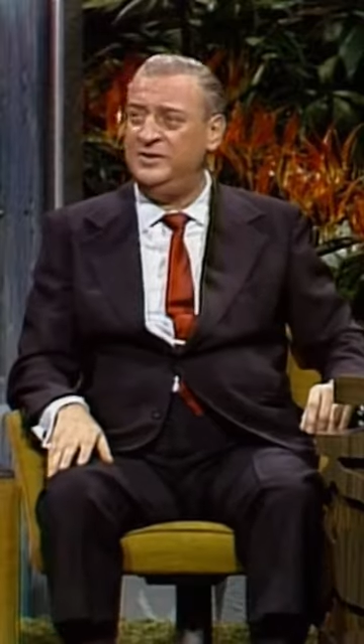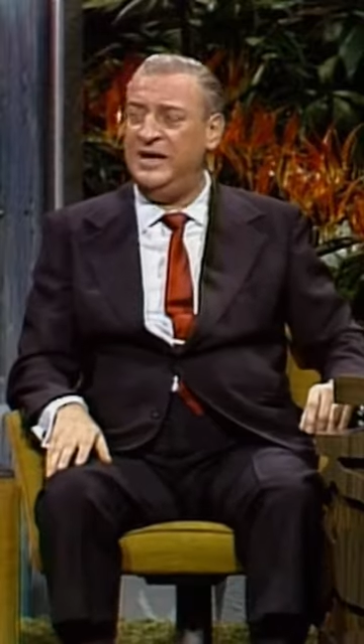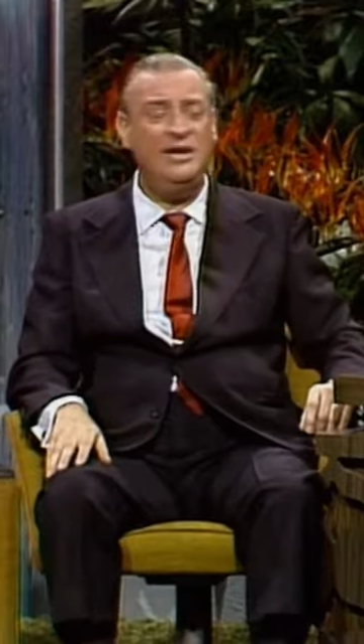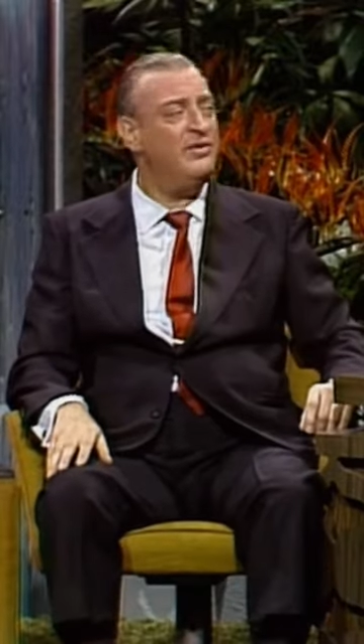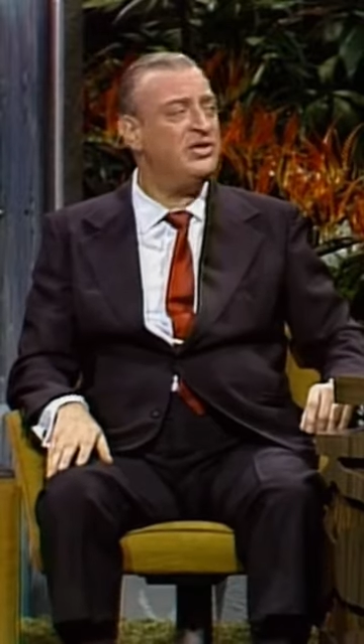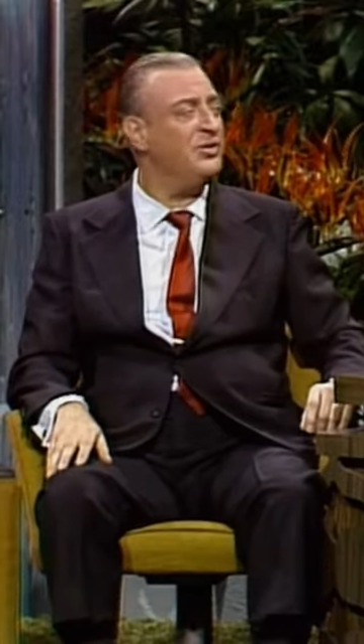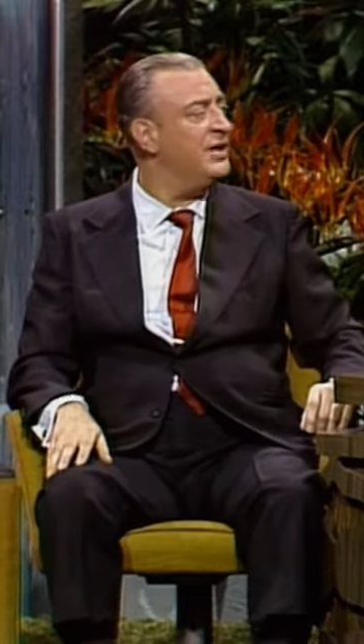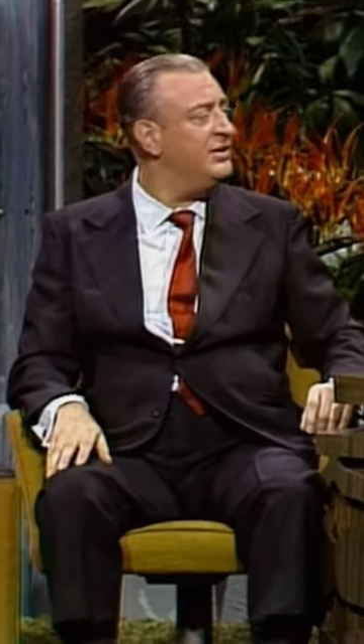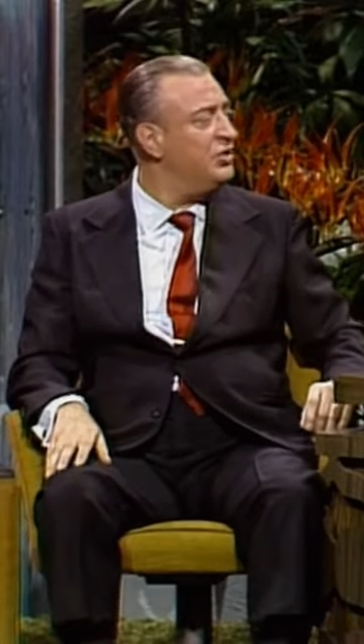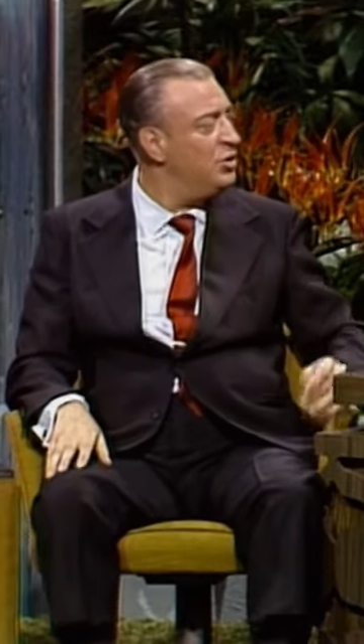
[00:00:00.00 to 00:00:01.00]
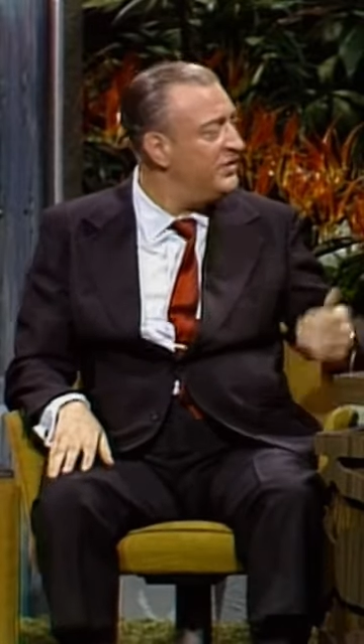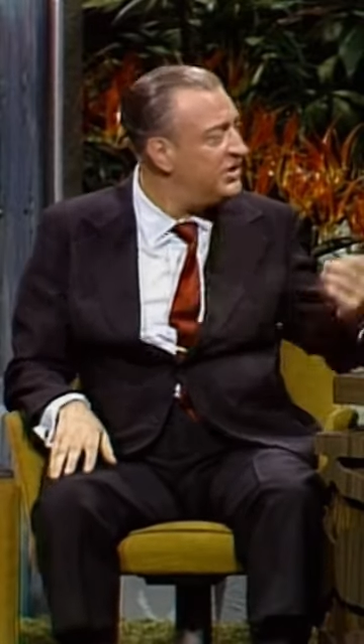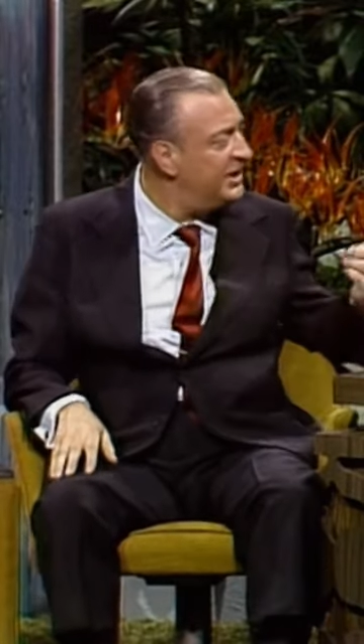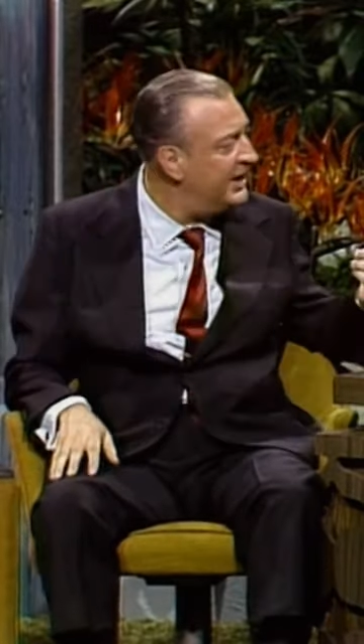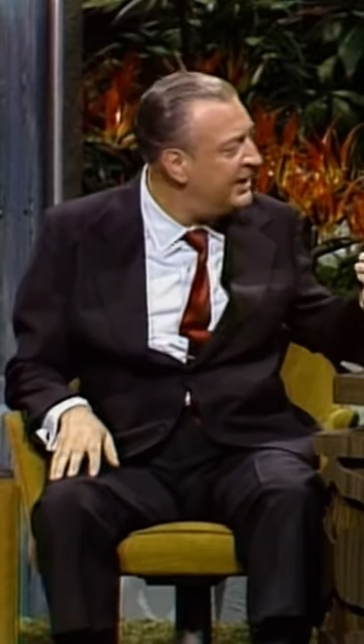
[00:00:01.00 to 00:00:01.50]
I never saw that. Did you? Never
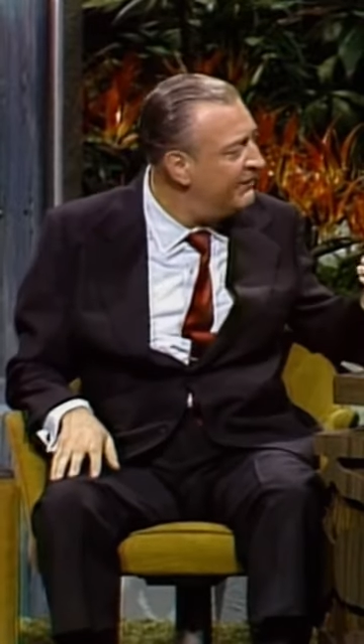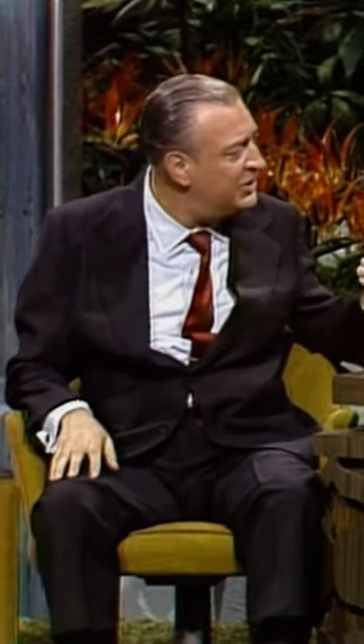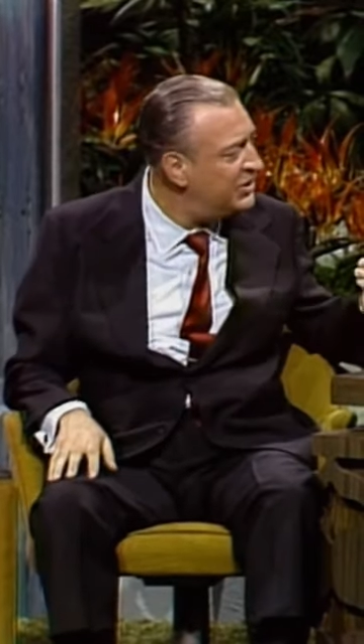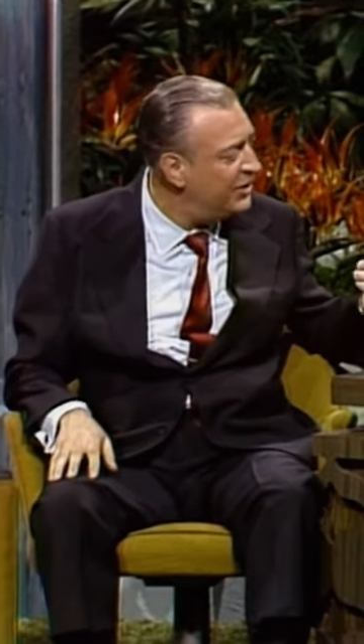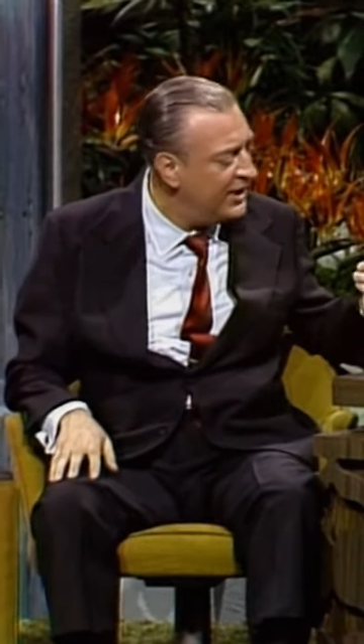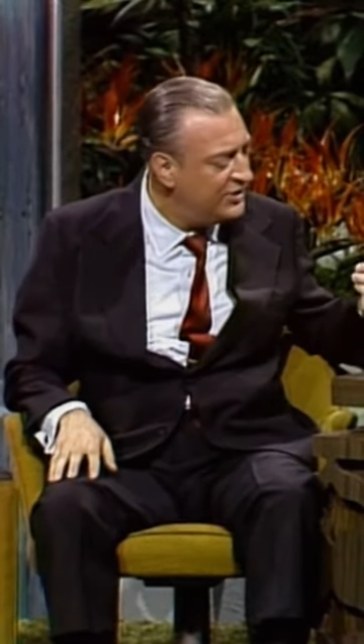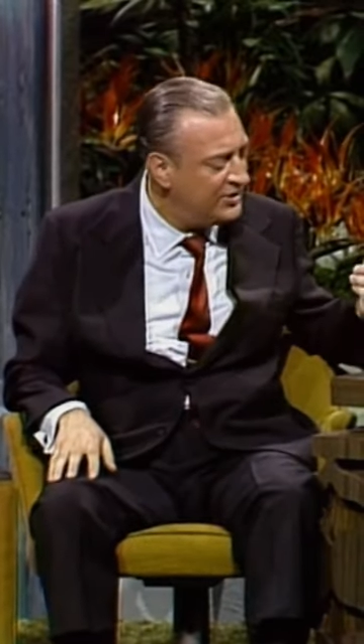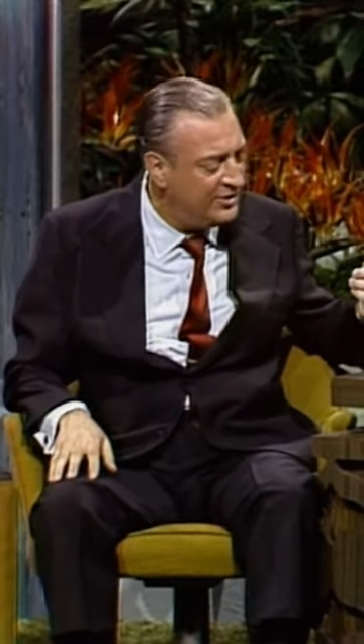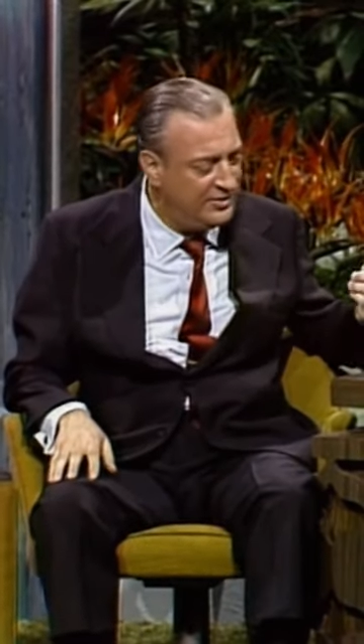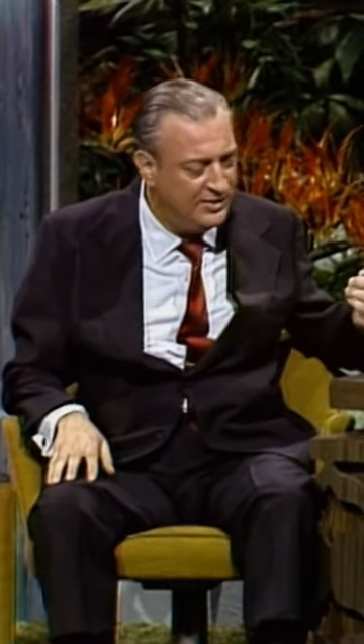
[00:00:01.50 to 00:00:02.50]
saw that? at all. Never saw